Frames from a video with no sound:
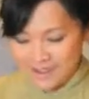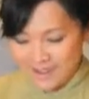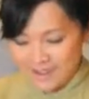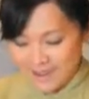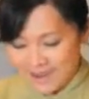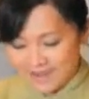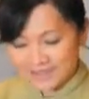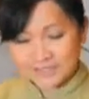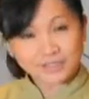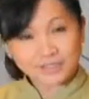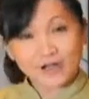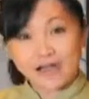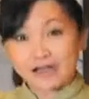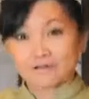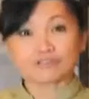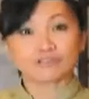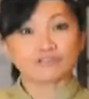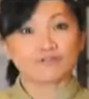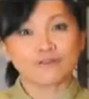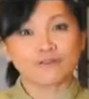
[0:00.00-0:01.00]
and so
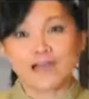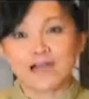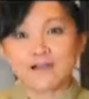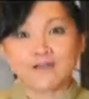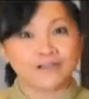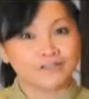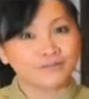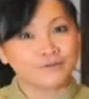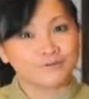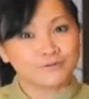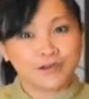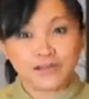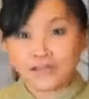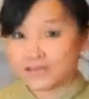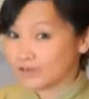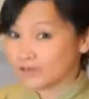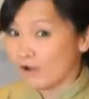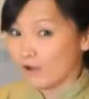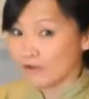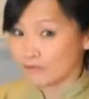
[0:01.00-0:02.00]
I'll show you how I do
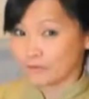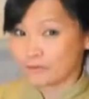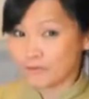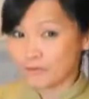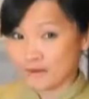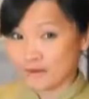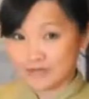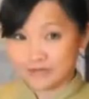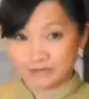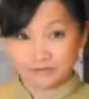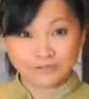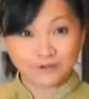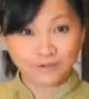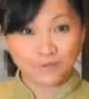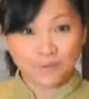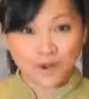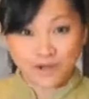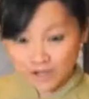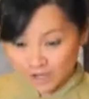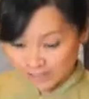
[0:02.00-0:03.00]
it all 3 ways
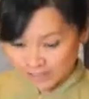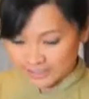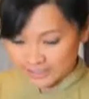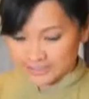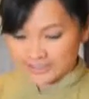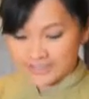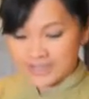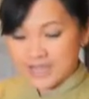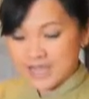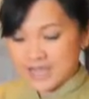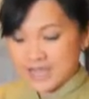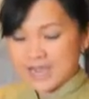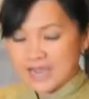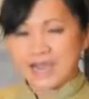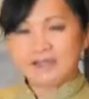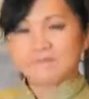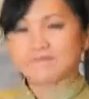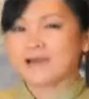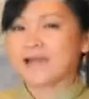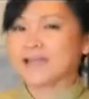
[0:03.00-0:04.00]
using 1 onions.
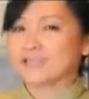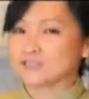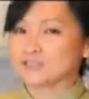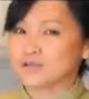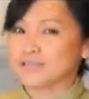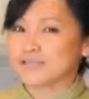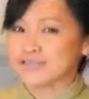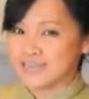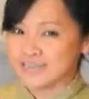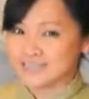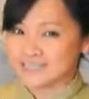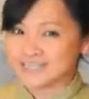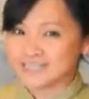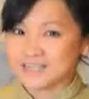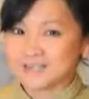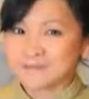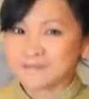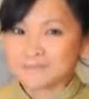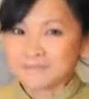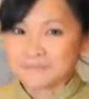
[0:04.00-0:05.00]
And my trick
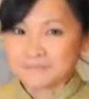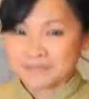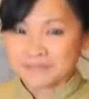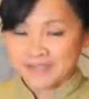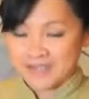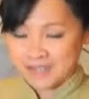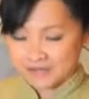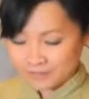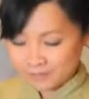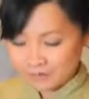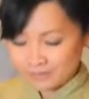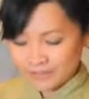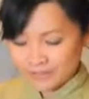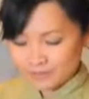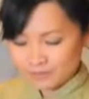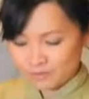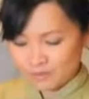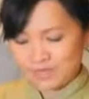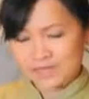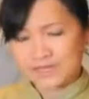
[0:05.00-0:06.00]
is, normally
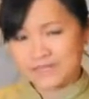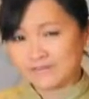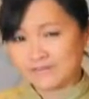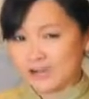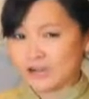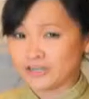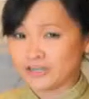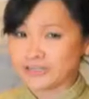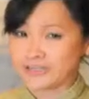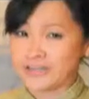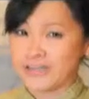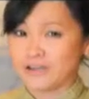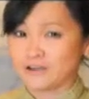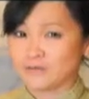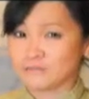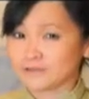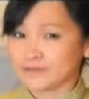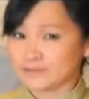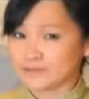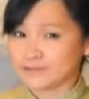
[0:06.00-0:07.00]
you want to leave onion
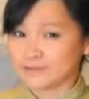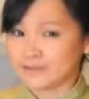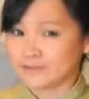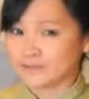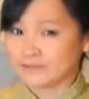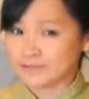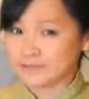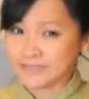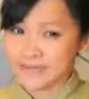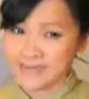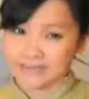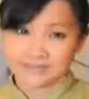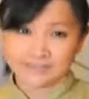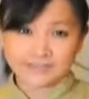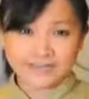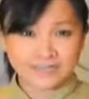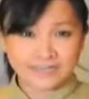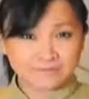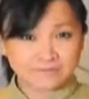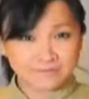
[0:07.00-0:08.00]
out because they retain the
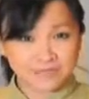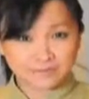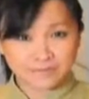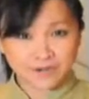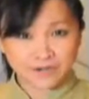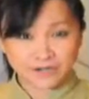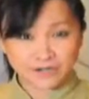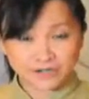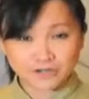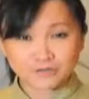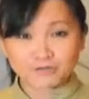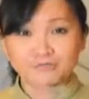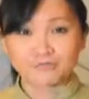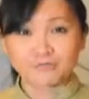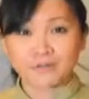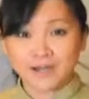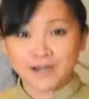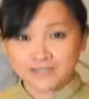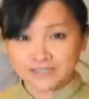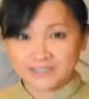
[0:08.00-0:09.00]
taste much better,
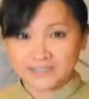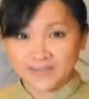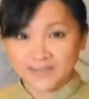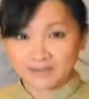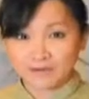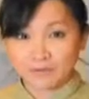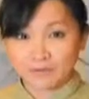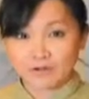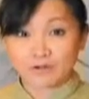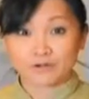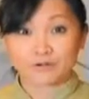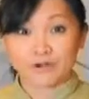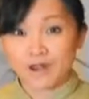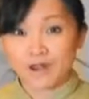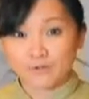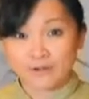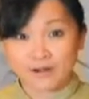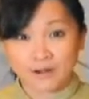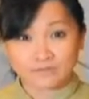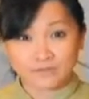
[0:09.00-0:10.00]
but I don't want to
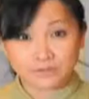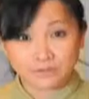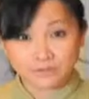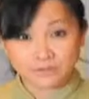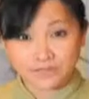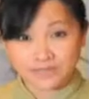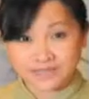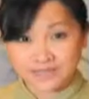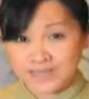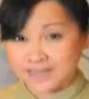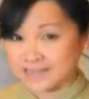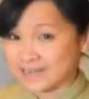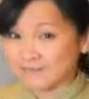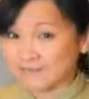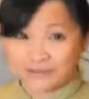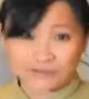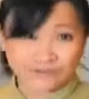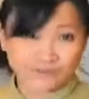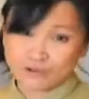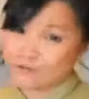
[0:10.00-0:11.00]
cry when I'm doing this, and I
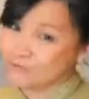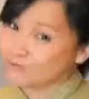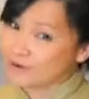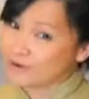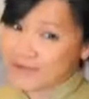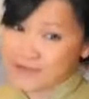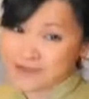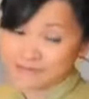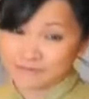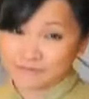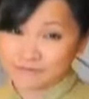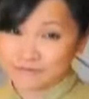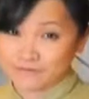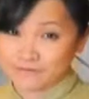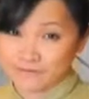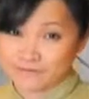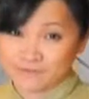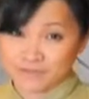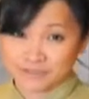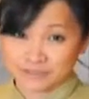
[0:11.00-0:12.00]
definitely don't have the
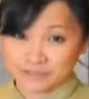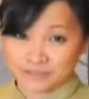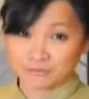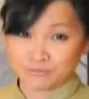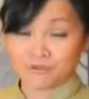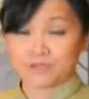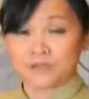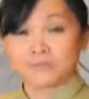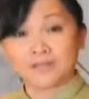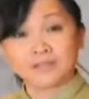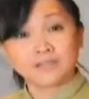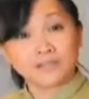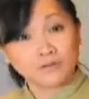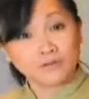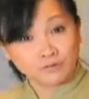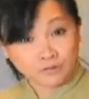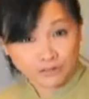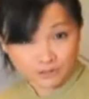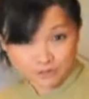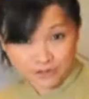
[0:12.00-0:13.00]
50 minutes to put them in the
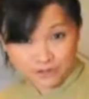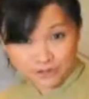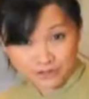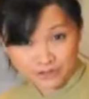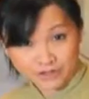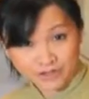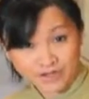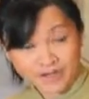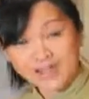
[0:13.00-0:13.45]
refrigerator,